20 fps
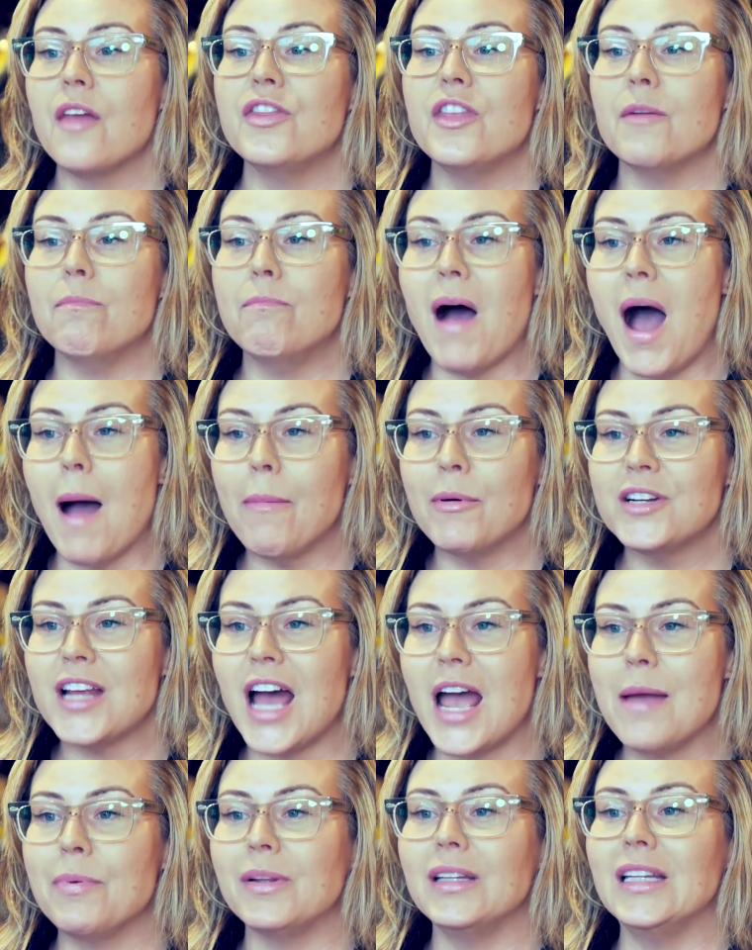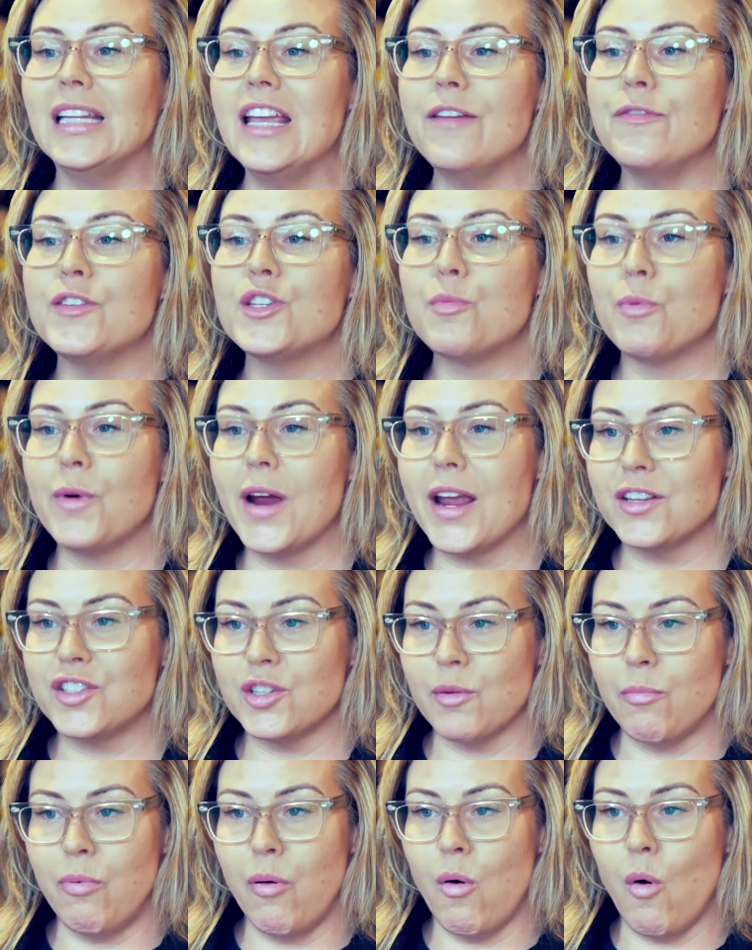The bobber type leaf spring
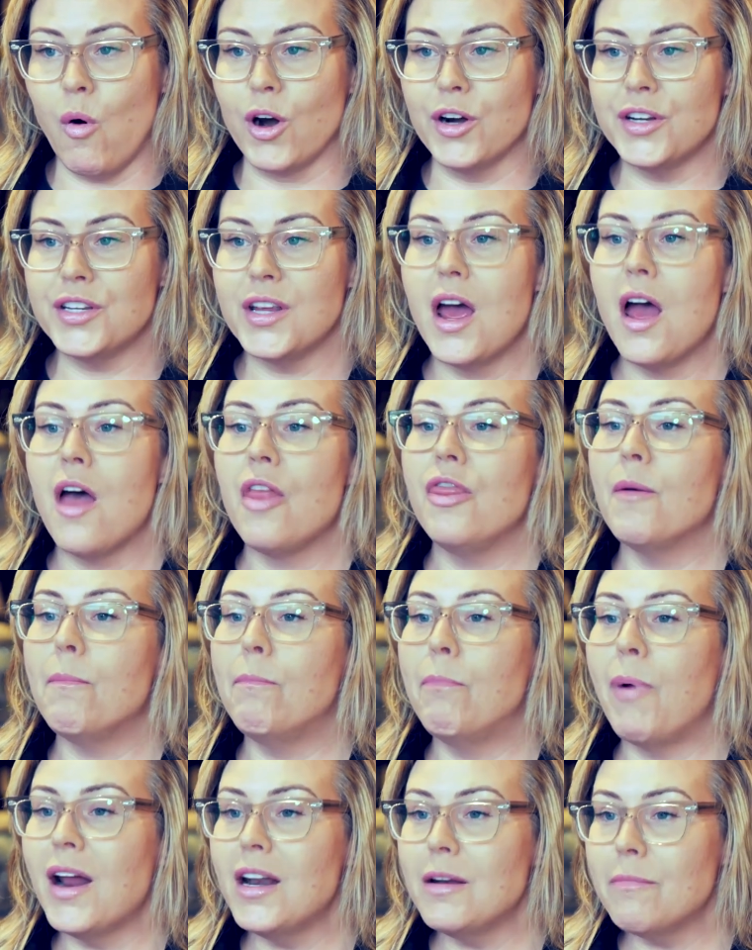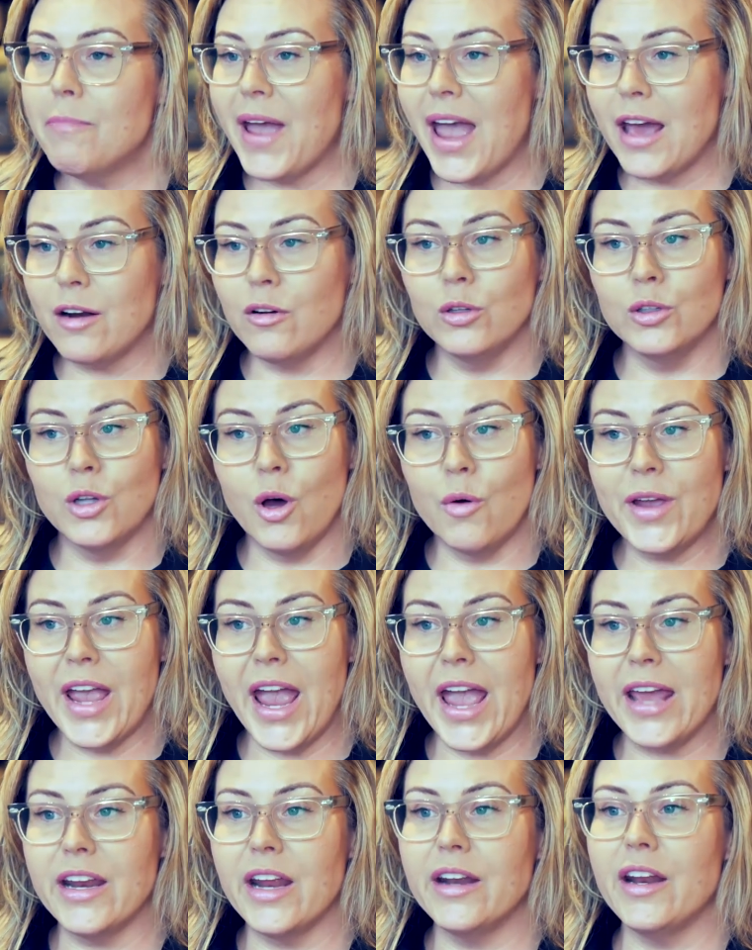support, the button panel
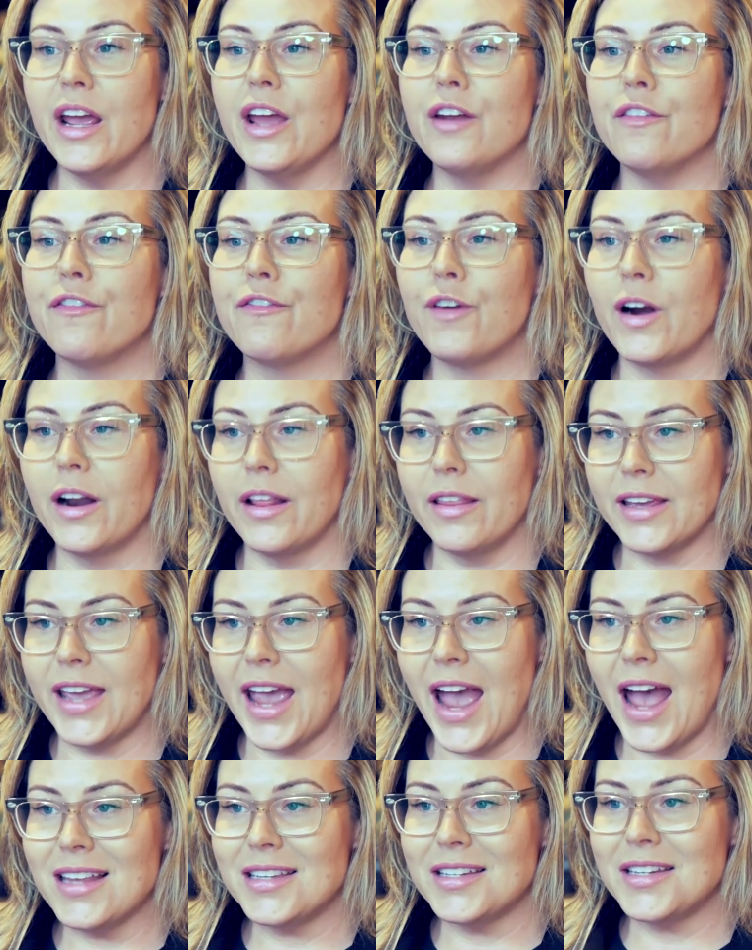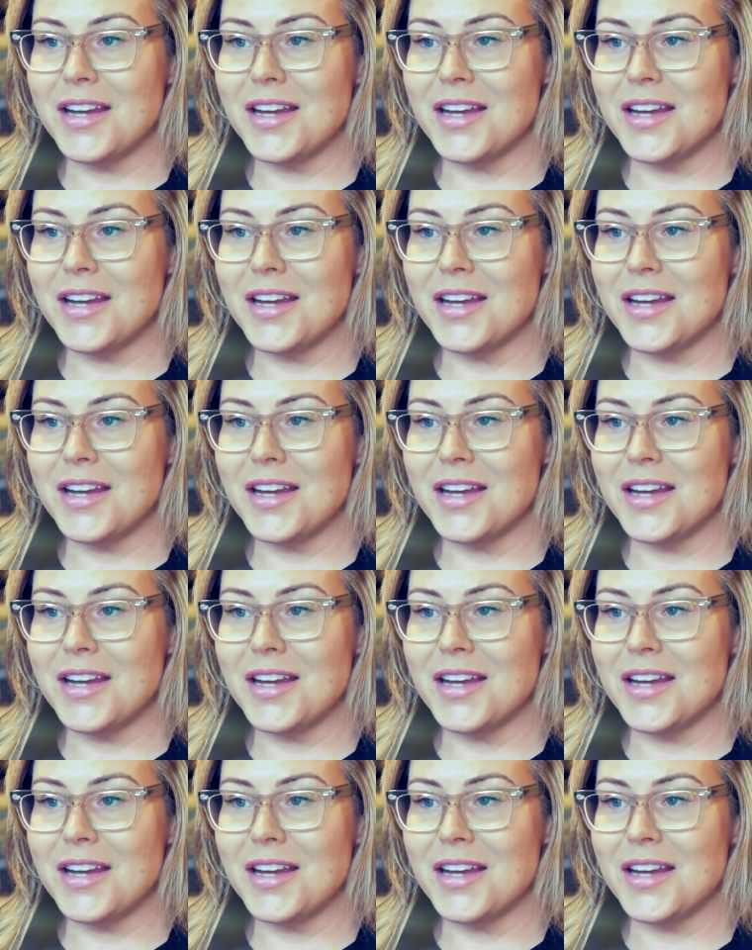located in front of the gas